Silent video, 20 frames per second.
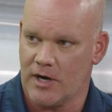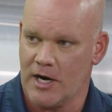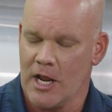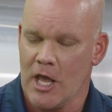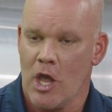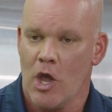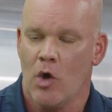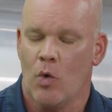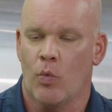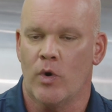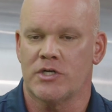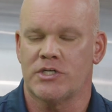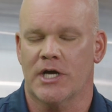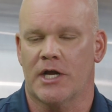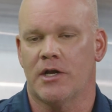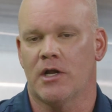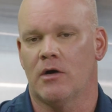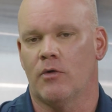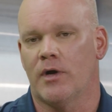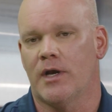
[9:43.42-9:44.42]
Right? Which I
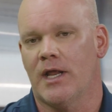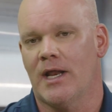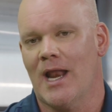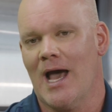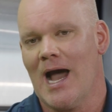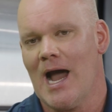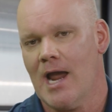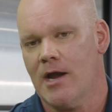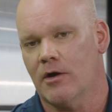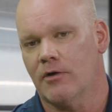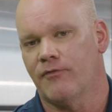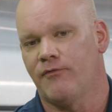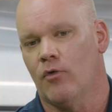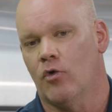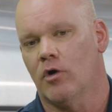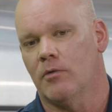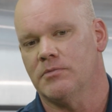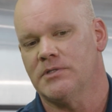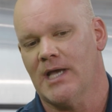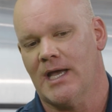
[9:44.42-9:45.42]
know in higher
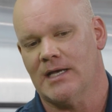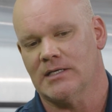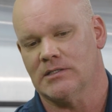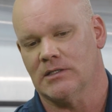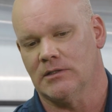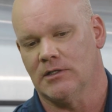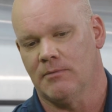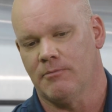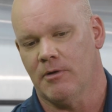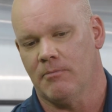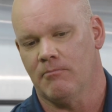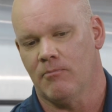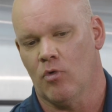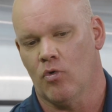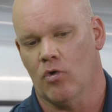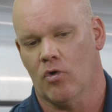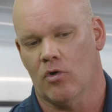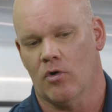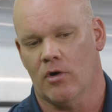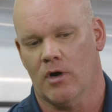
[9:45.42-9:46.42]
forms has a little bit
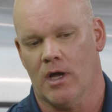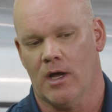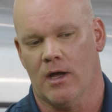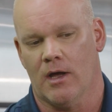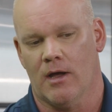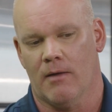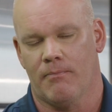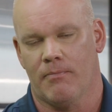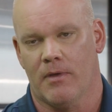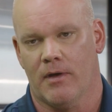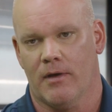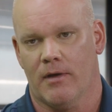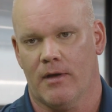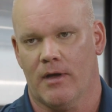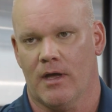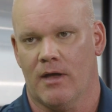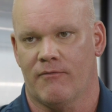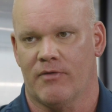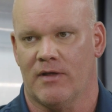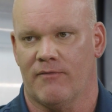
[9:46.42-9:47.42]
more of
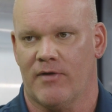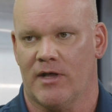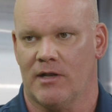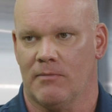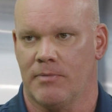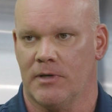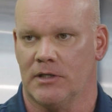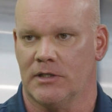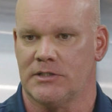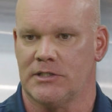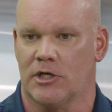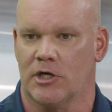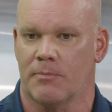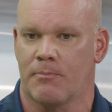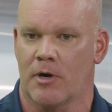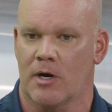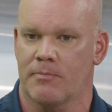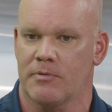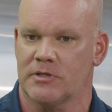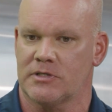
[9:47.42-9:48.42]
an availability or
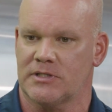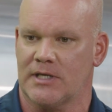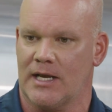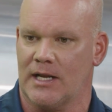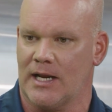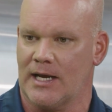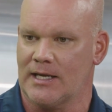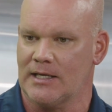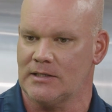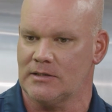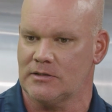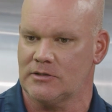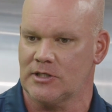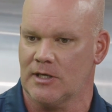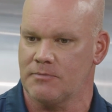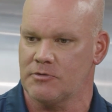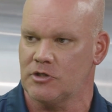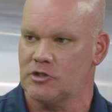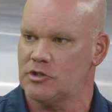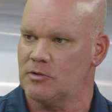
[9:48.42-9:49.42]
purpose, say like in
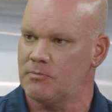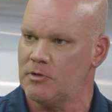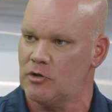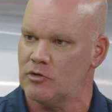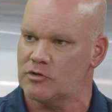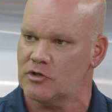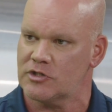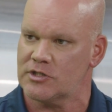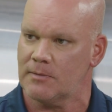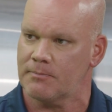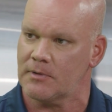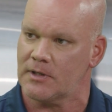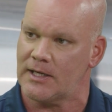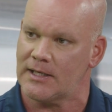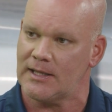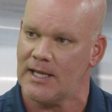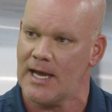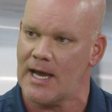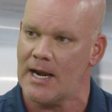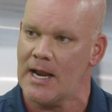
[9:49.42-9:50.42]
substance abuse or something like
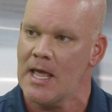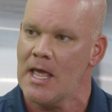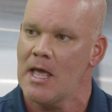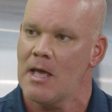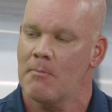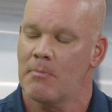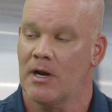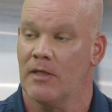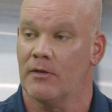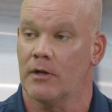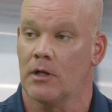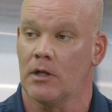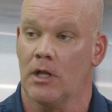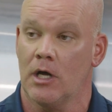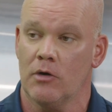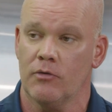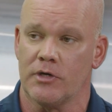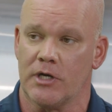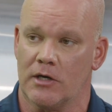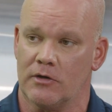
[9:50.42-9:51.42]
that. But in the
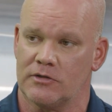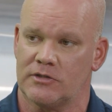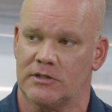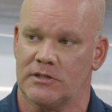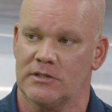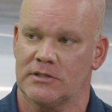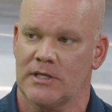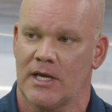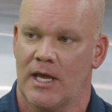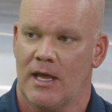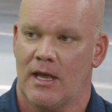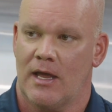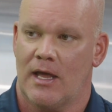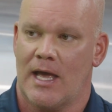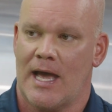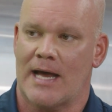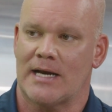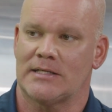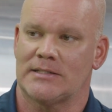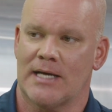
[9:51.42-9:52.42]
low doses,
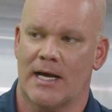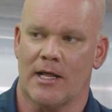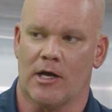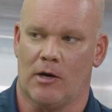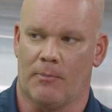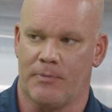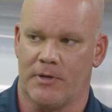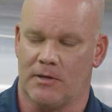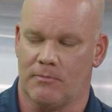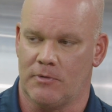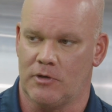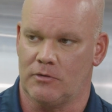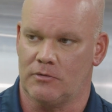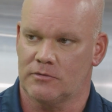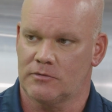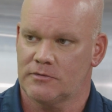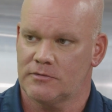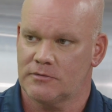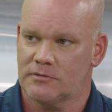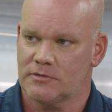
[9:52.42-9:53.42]
how does that help the immune
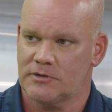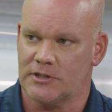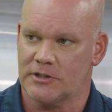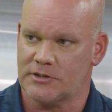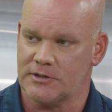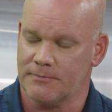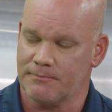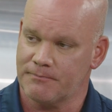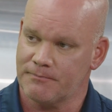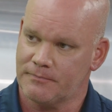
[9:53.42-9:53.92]
system?